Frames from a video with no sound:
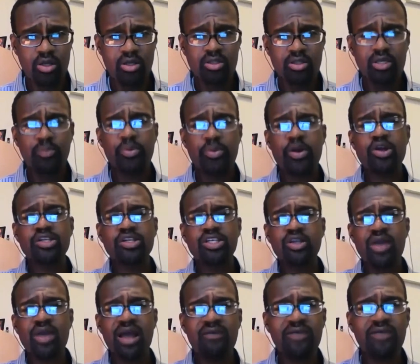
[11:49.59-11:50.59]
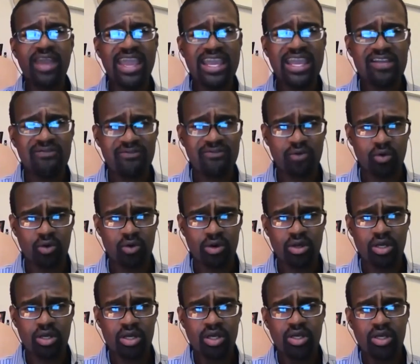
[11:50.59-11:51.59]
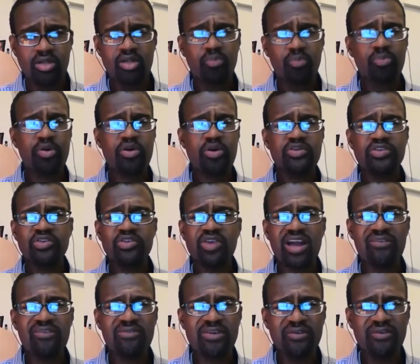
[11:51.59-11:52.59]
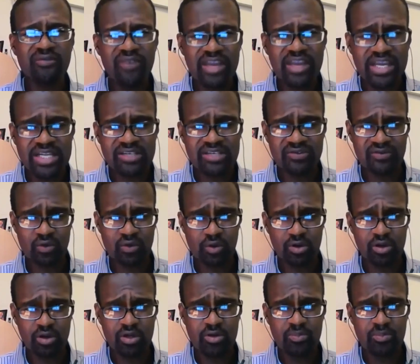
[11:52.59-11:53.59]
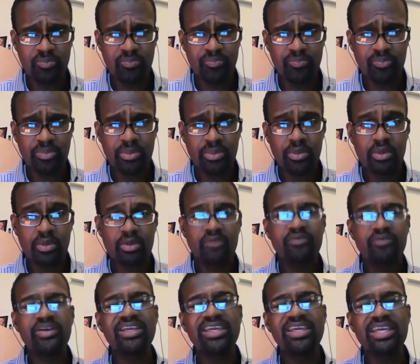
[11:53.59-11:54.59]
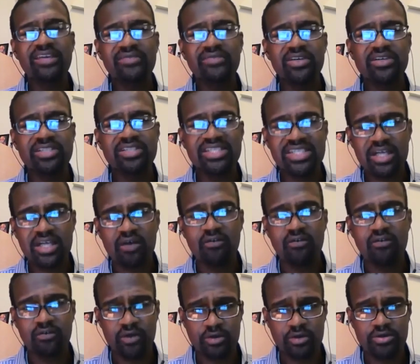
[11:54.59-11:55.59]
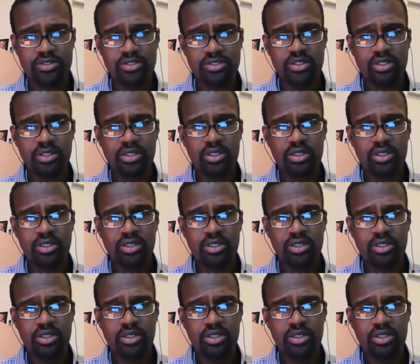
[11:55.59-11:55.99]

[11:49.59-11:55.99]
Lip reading: the person you have hate for, the person you have revenge for. Forgive yourself first.